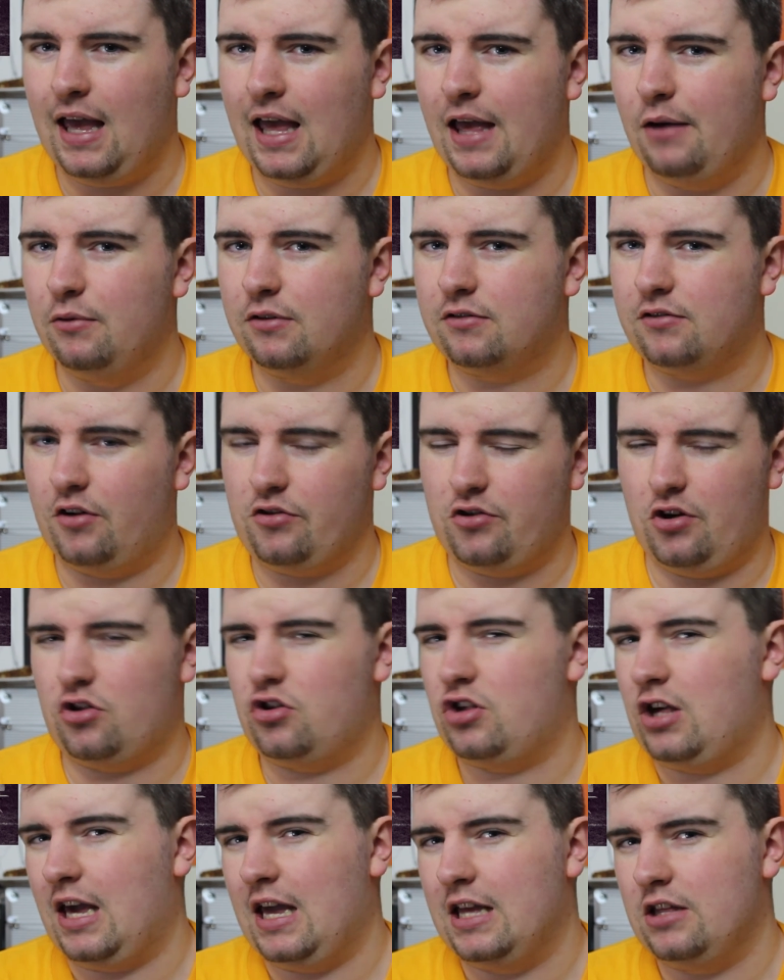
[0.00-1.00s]
it was such a
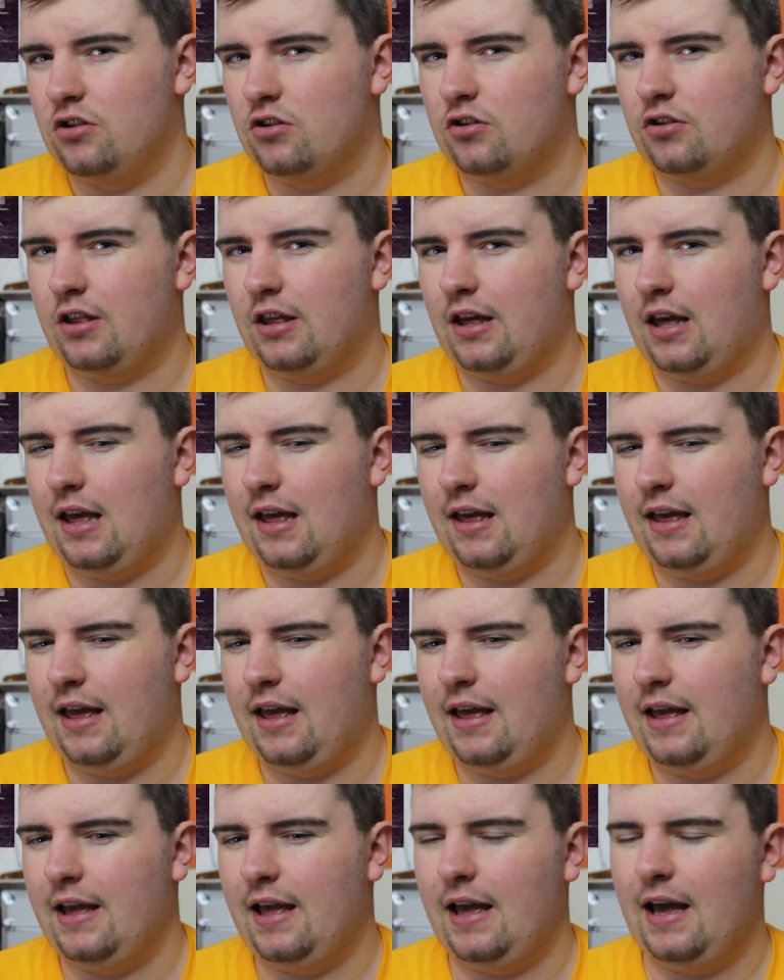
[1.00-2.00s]
change that
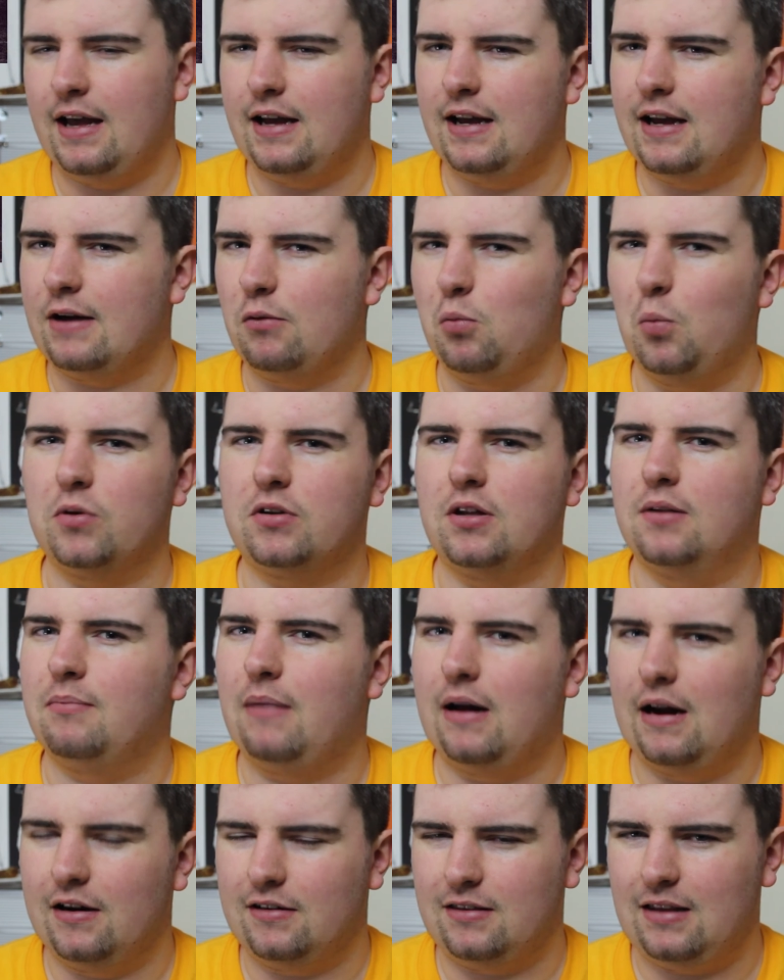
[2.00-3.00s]
I almost
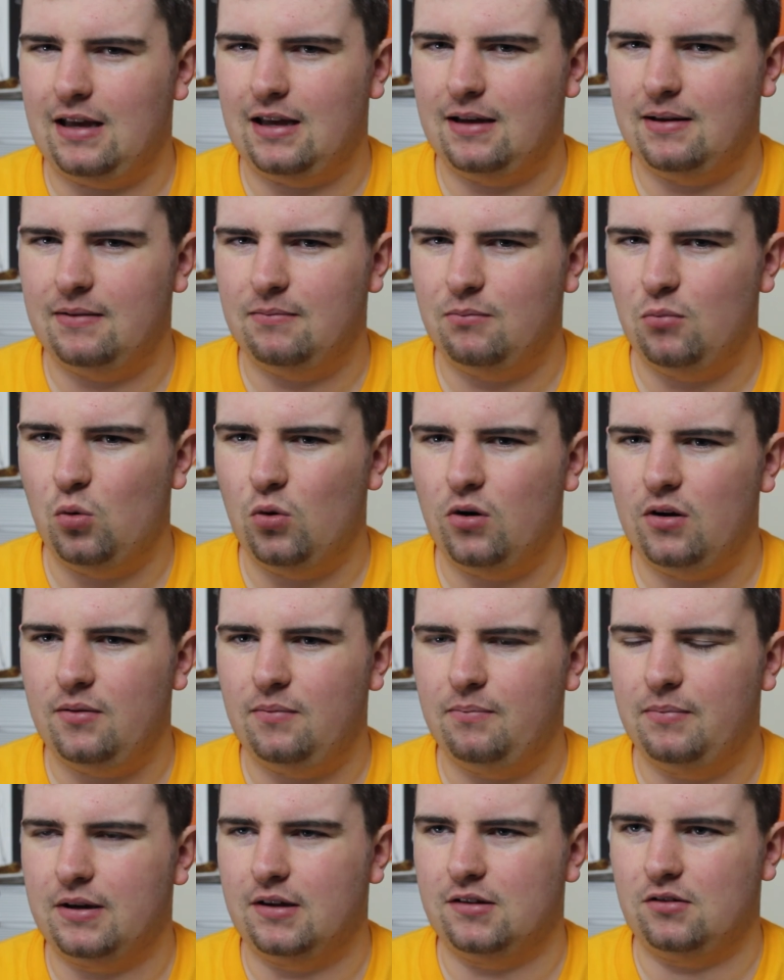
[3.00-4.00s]
admired that more,
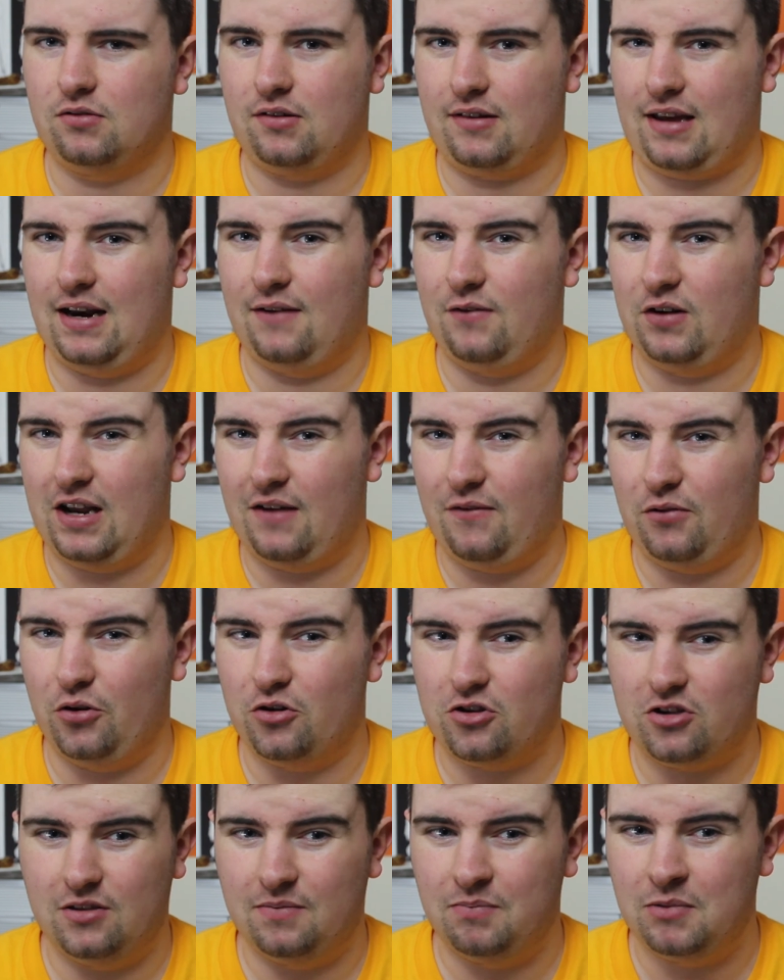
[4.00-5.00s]
because there was a kind of an
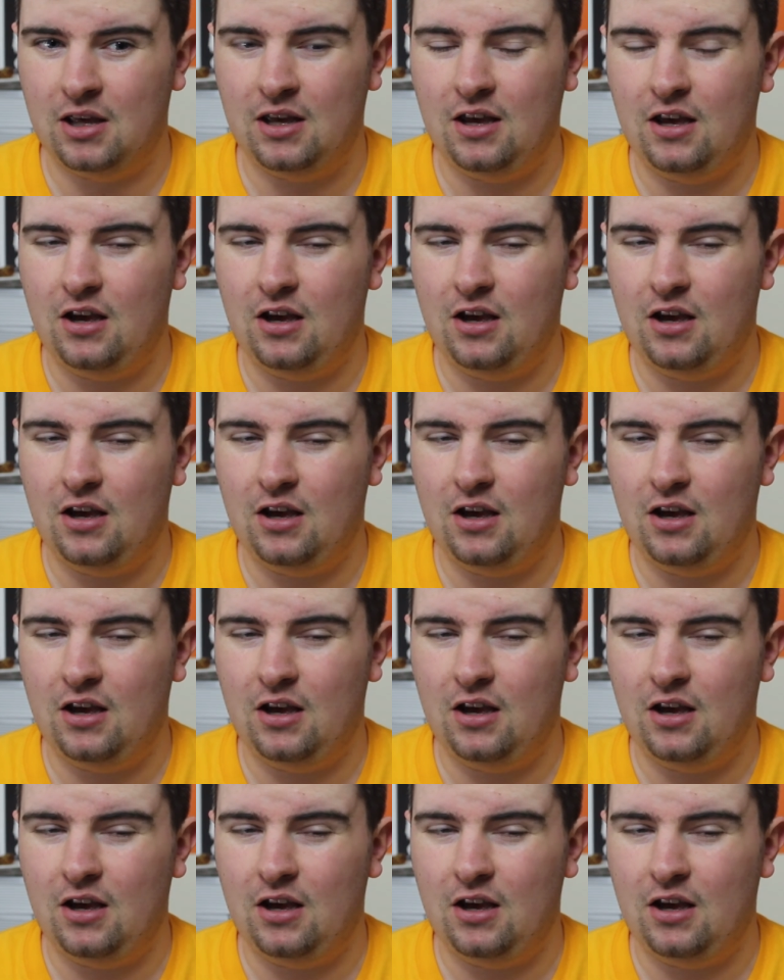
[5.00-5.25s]
evolution,